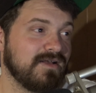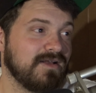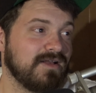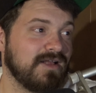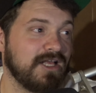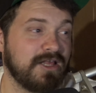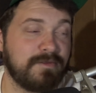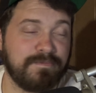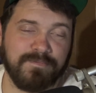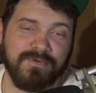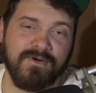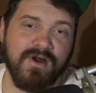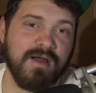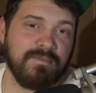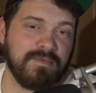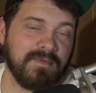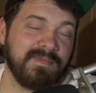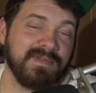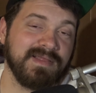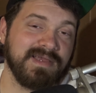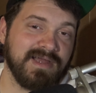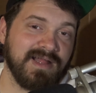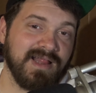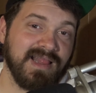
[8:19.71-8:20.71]
It's
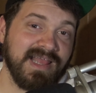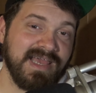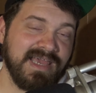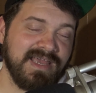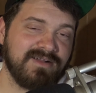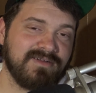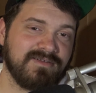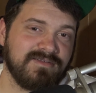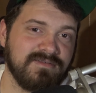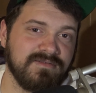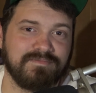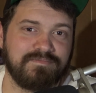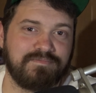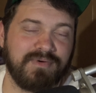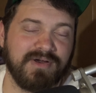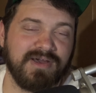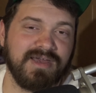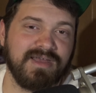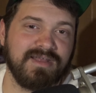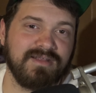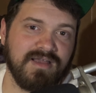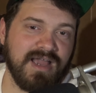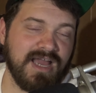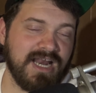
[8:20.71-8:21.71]
probably illegal,
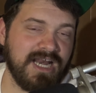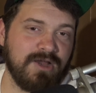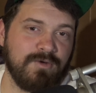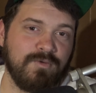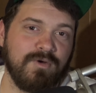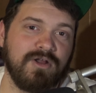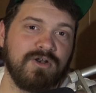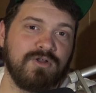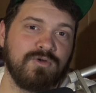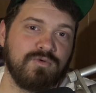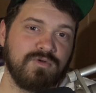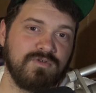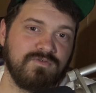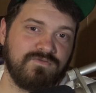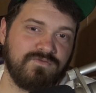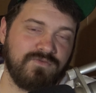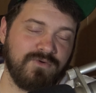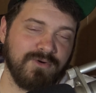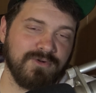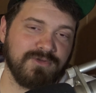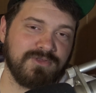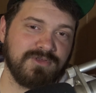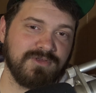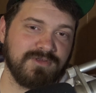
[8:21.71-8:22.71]
but anyone who
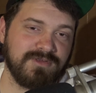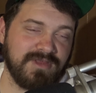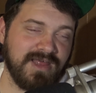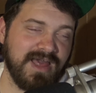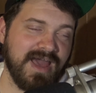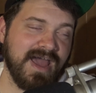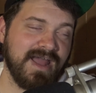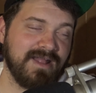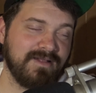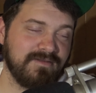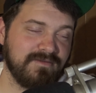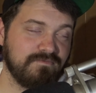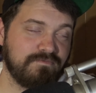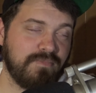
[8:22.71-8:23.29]
enforces that